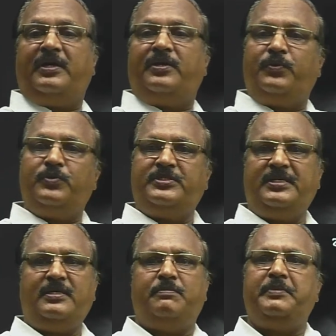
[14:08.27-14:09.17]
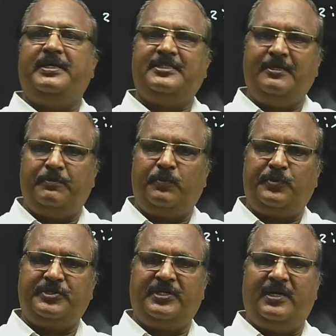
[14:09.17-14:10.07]
using basic
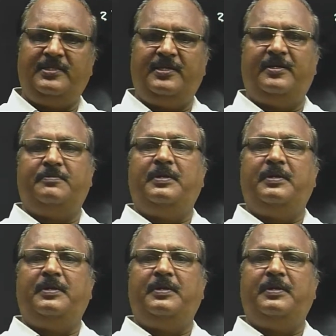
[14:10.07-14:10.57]
proportionality theorem,